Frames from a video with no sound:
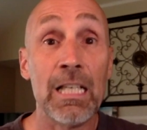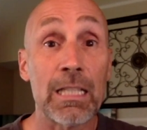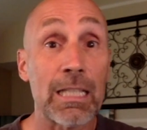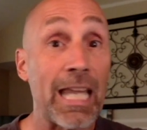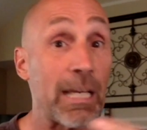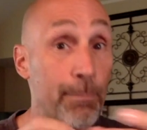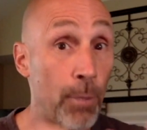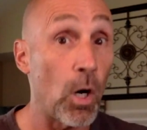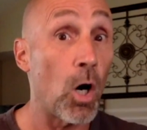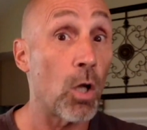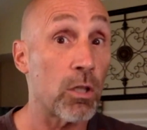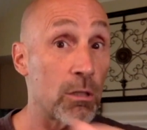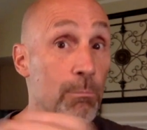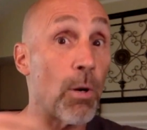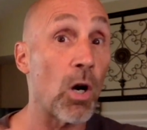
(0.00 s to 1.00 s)
like
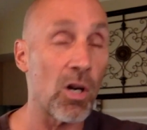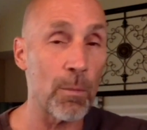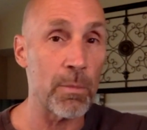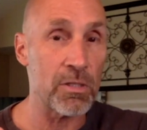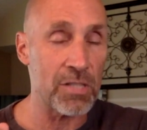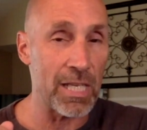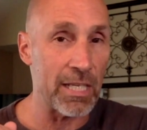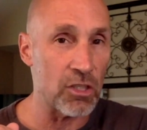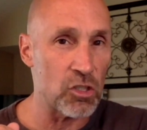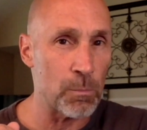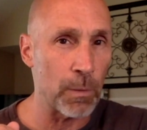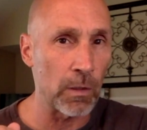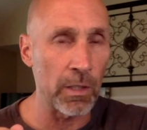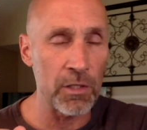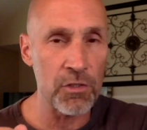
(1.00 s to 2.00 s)
Paul and Barnabas had
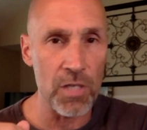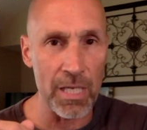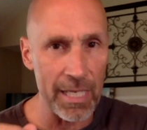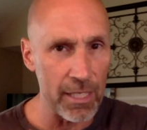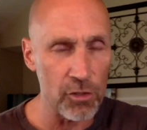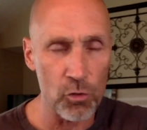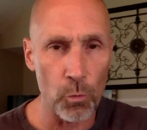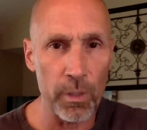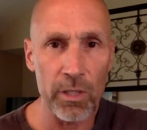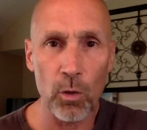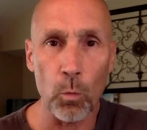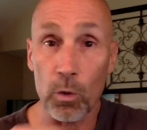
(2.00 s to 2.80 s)
experienced in Israel,